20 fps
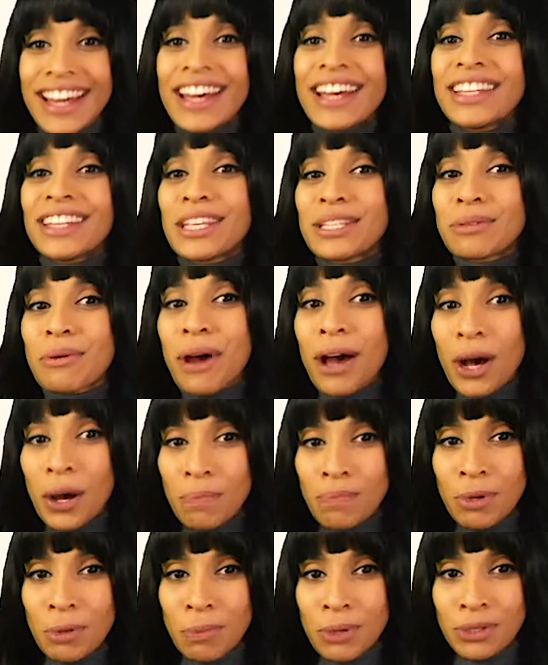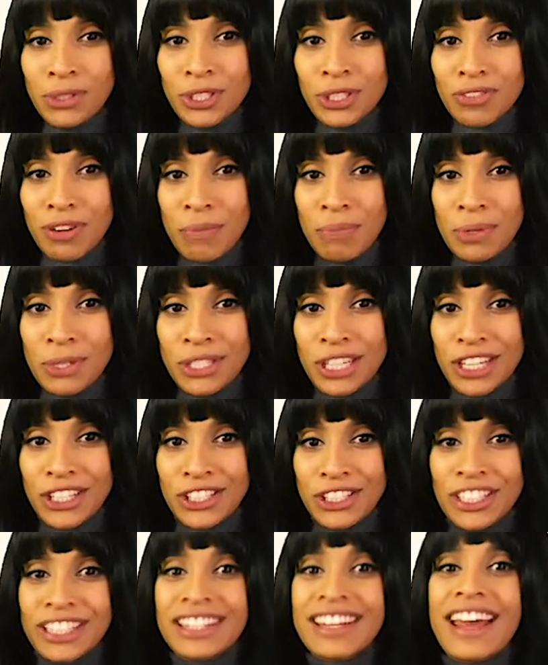This will help you build your
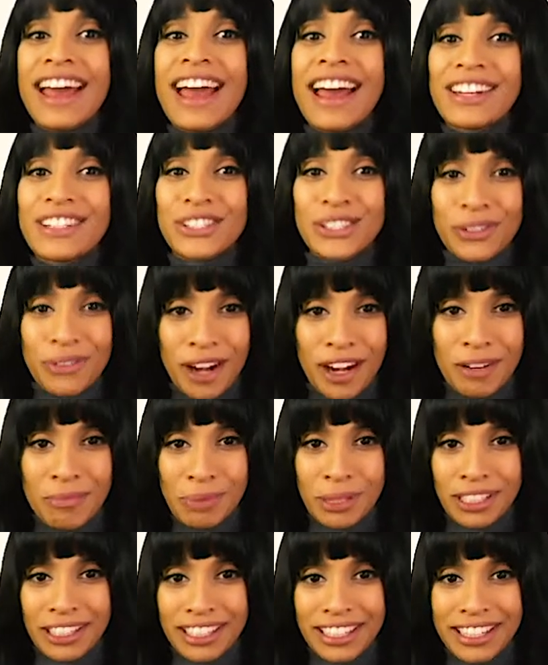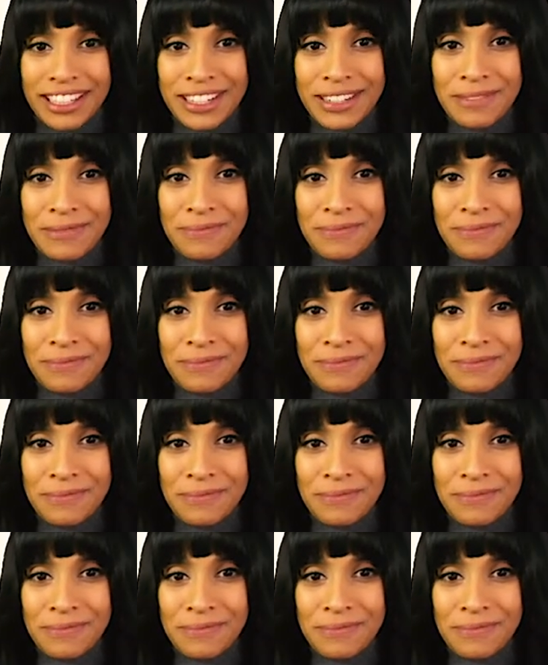reputation and your credibility.